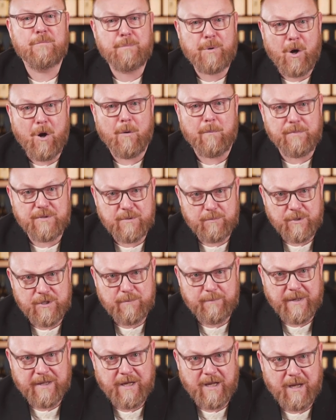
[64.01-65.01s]
popes,
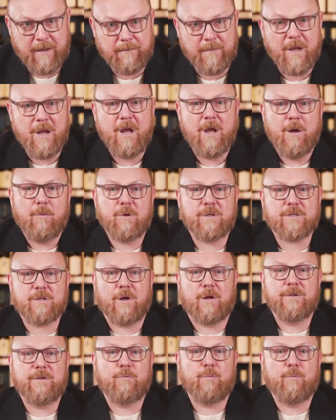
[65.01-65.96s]
which became what's called